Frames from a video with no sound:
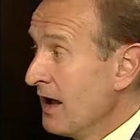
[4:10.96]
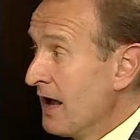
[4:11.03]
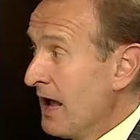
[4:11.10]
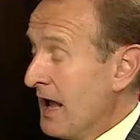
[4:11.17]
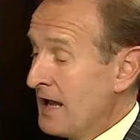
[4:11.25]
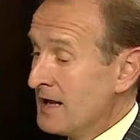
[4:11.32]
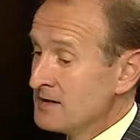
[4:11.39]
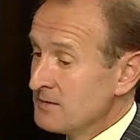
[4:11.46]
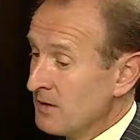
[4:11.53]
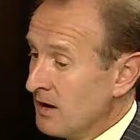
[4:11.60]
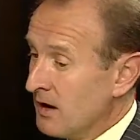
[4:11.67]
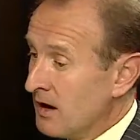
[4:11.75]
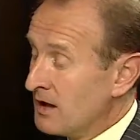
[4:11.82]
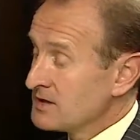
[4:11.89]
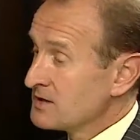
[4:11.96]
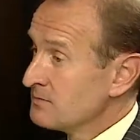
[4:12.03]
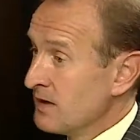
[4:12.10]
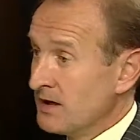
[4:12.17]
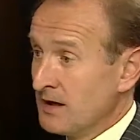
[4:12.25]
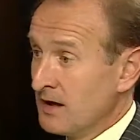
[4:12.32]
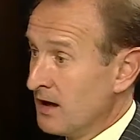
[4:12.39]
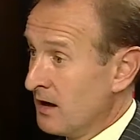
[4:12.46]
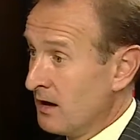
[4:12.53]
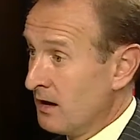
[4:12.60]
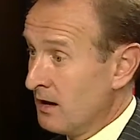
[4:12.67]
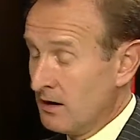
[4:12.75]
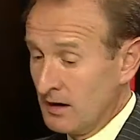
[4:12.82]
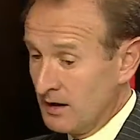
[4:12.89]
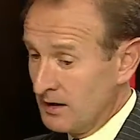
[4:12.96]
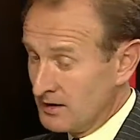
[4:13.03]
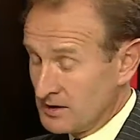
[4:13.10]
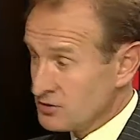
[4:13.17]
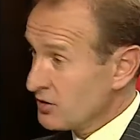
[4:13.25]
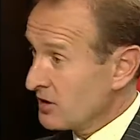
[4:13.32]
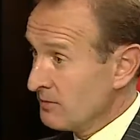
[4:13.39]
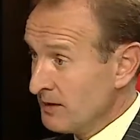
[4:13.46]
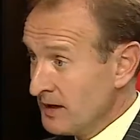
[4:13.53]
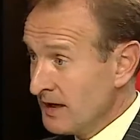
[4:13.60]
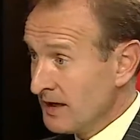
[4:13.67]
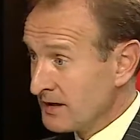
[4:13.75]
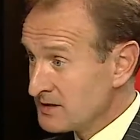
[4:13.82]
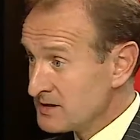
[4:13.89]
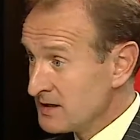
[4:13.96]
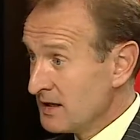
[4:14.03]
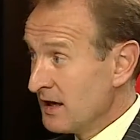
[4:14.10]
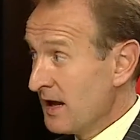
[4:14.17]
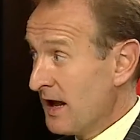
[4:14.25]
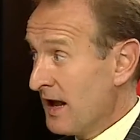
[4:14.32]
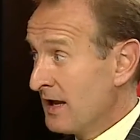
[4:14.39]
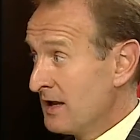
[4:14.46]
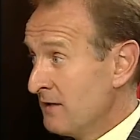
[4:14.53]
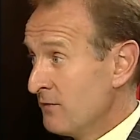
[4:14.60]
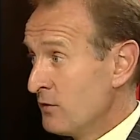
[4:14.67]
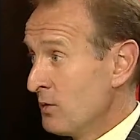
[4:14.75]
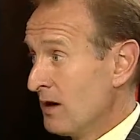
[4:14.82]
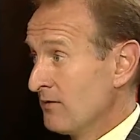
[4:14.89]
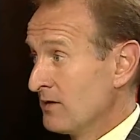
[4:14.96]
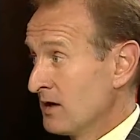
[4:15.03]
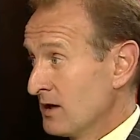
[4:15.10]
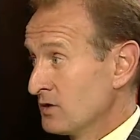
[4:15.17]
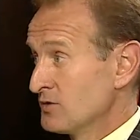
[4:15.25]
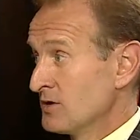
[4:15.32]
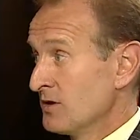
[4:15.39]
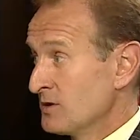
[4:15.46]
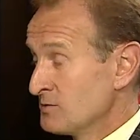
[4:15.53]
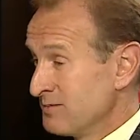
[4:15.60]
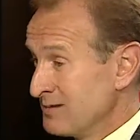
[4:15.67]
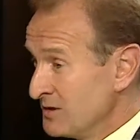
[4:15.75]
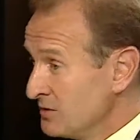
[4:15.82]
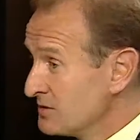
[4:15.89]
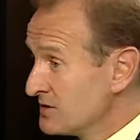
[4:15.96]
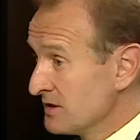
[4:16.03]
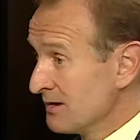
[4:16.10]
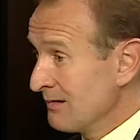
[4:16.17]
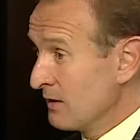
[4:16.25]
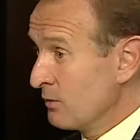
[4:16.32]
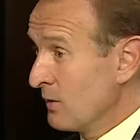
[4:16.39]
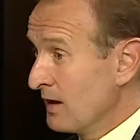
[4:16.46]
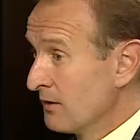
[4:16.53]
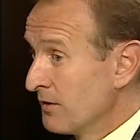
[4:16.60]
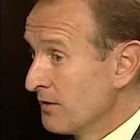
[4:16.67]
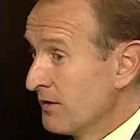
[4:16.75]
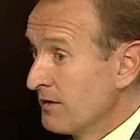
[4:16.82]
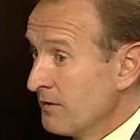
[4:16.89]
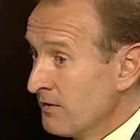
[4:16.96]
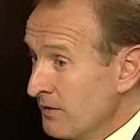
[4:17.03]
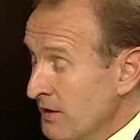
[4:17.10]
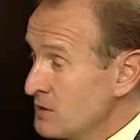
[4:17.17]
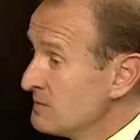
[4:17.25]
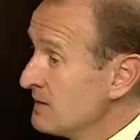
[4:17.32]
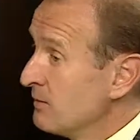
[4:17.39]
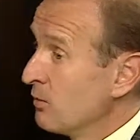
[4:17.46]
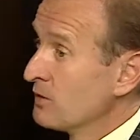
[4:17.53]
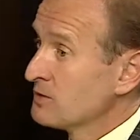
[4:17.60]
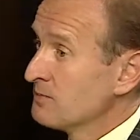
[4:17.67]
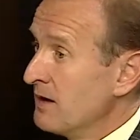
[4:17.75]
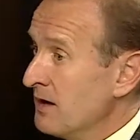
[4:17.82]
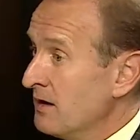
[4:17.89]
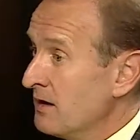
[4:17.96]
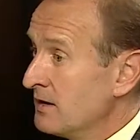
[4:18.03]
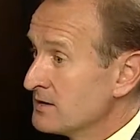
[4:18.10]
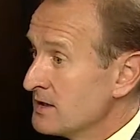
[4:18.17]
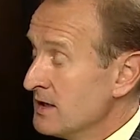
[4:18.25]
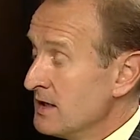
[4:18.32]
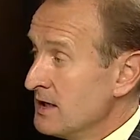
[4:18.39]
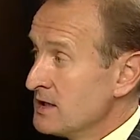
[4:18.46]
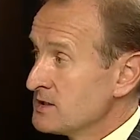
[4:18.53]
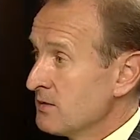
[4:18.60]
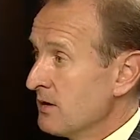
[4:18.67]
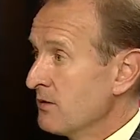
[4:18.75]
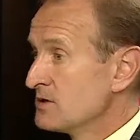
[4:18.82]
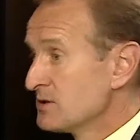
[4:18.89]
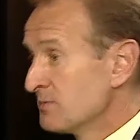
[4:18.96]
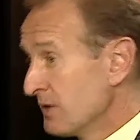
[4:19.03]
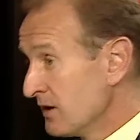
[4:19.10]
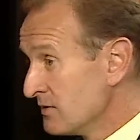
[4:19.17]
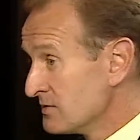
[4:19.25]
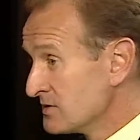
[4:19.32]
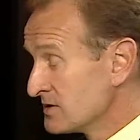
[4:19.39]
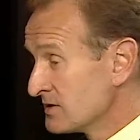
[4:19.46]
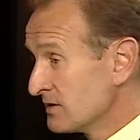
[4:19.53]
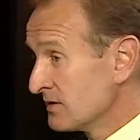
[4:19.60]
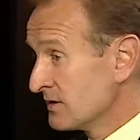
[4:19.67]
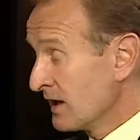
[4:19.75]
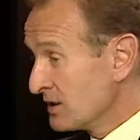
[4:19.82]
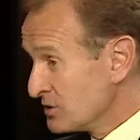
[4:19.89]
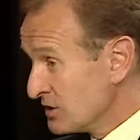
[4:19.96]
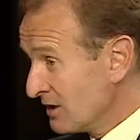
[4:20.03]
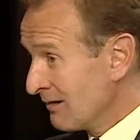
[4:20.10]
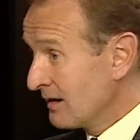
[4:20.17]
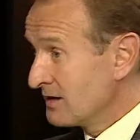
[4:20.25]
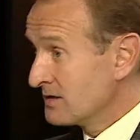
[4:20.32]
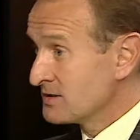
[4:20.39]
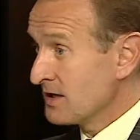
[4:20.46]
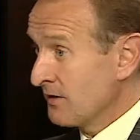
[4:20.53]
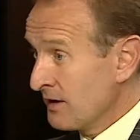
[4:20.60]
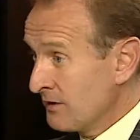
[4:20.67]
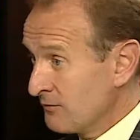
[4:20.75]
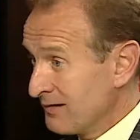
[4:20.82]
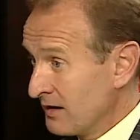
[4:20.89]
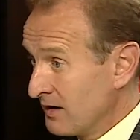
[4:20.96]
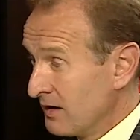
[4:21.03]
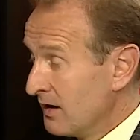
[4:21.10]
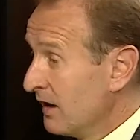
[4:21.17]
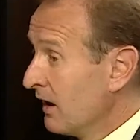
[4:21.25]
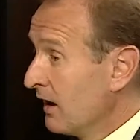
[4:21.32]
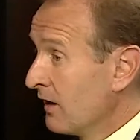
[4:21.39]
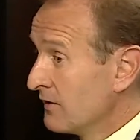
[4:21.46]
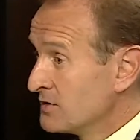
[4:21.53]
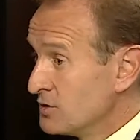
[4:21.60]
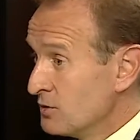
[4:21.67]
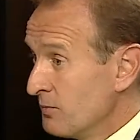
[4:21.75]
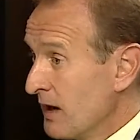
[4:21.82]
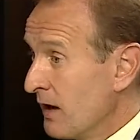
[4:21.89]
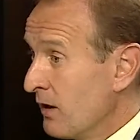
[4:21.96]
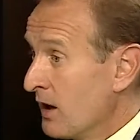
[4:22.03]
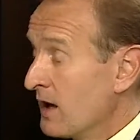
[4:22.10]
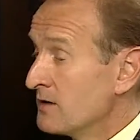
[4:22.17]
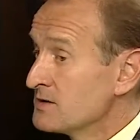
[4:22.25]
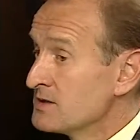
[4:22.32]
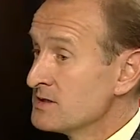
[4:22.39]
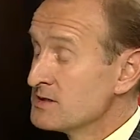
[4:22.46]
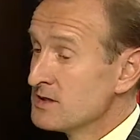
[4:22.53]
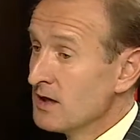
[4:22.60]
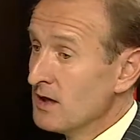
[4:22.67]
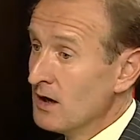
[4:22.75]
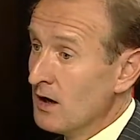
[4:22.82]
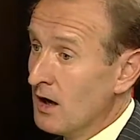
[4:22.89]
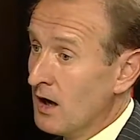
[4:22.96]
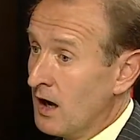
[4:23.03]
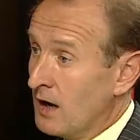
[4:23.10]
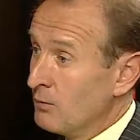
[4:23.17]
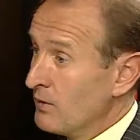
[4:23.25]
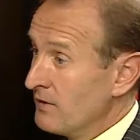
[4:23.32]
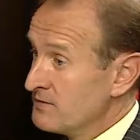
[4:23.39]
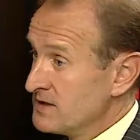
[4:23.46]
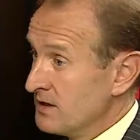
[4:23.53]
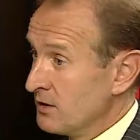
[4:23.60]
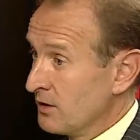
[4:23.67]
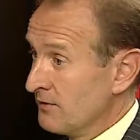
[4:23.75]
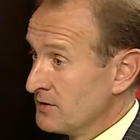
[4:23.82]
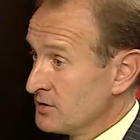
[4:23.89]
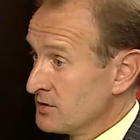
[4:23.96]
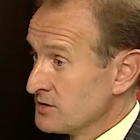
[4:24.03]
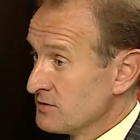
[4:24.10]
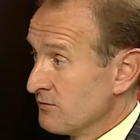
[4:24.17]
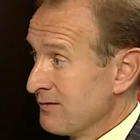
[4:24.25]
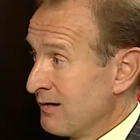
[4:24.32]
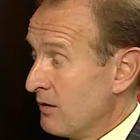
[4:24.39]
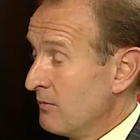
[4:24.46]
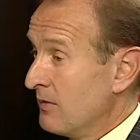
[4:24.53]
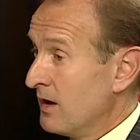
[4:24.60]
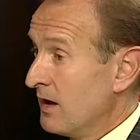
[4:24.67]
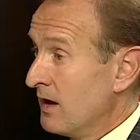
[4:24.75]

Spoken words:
and art and money are inextricably linked, and if you have a country that's producing great wealth, those people want to buy art. So I would suppose Nigeria and South Africa are the two powerhouses. We've seen a lot of interest from